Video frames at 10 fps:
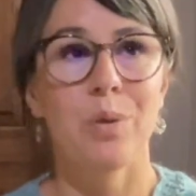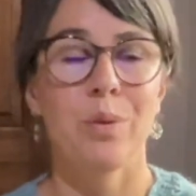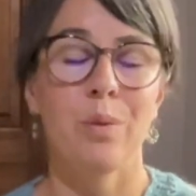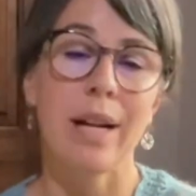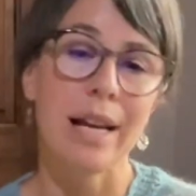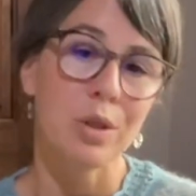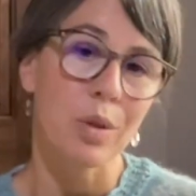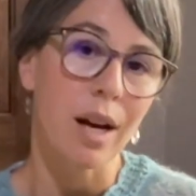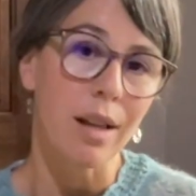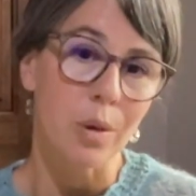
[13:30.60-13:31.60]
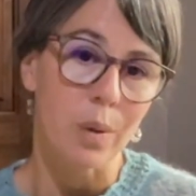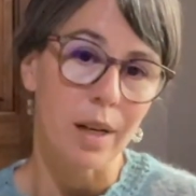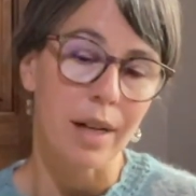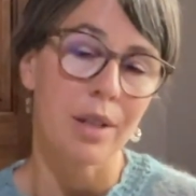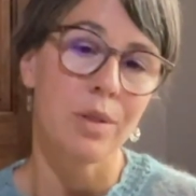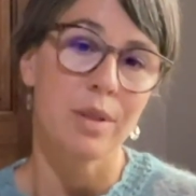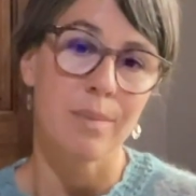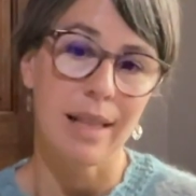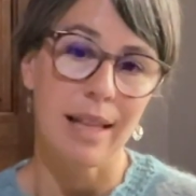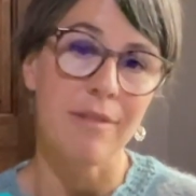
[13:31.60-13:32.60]
when I do color work, I use
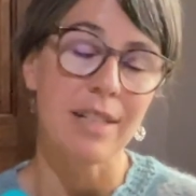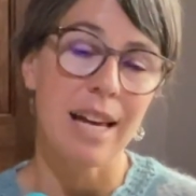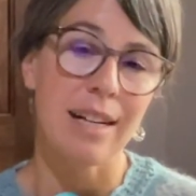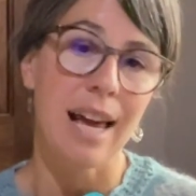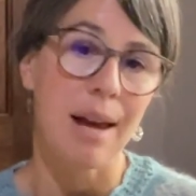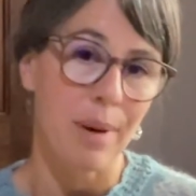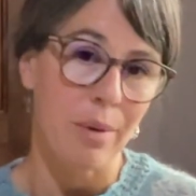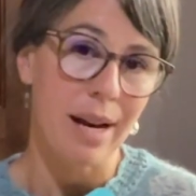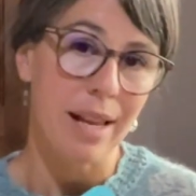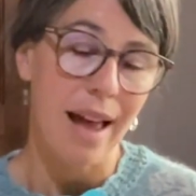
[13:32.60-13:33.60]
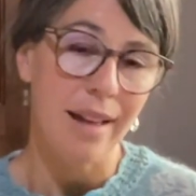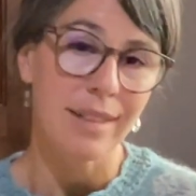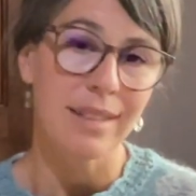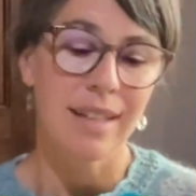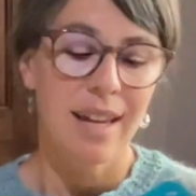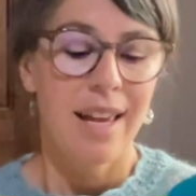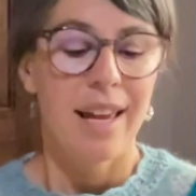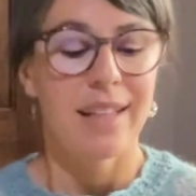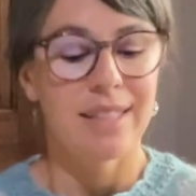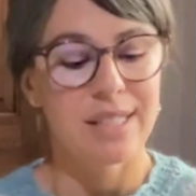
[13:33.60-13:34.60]
my left hand and my right hand,
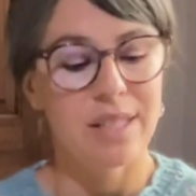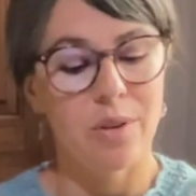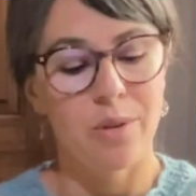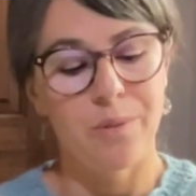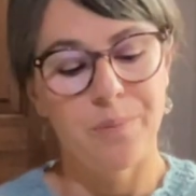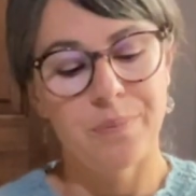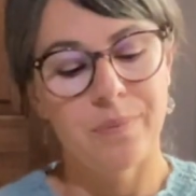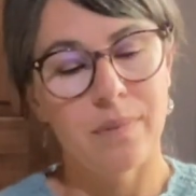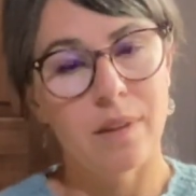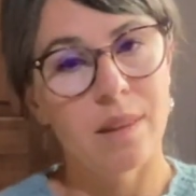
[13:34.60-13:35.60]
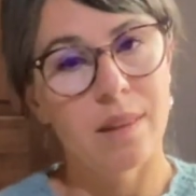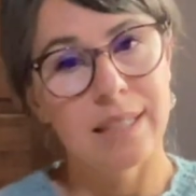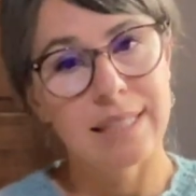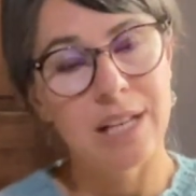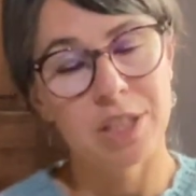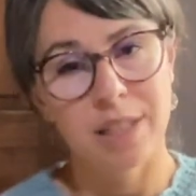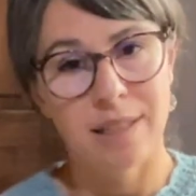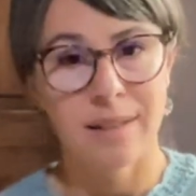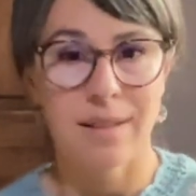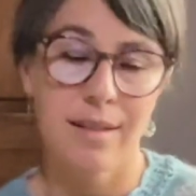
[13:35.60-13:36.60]
and so the
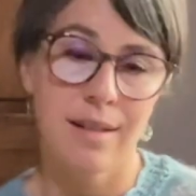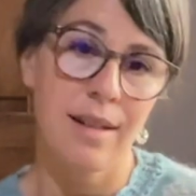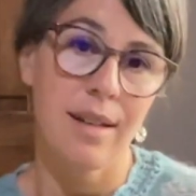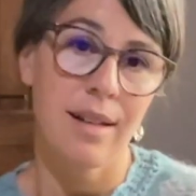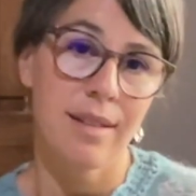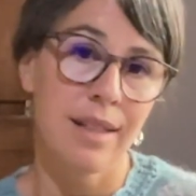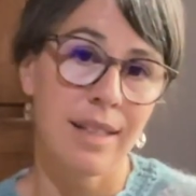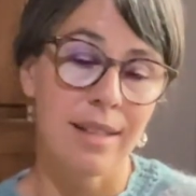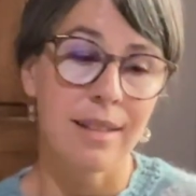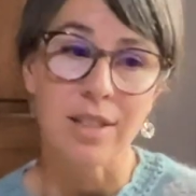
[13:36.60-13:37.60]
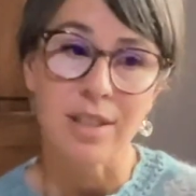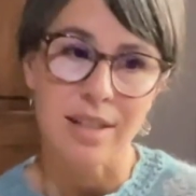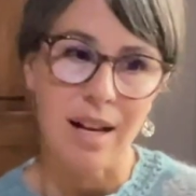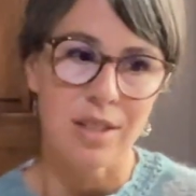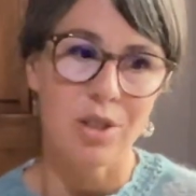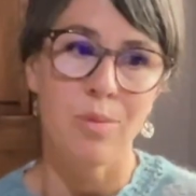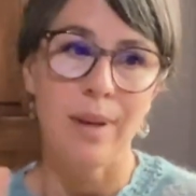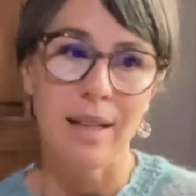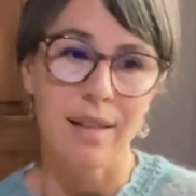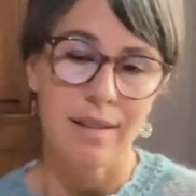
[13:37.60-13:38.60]
tension, there's not too
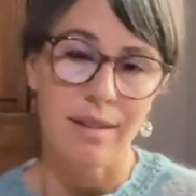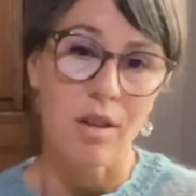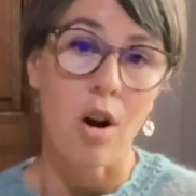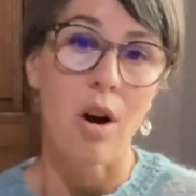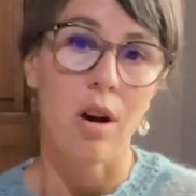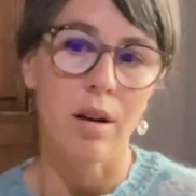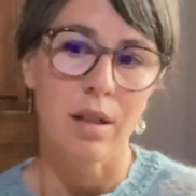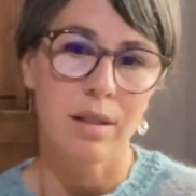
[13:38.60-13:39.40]
many long,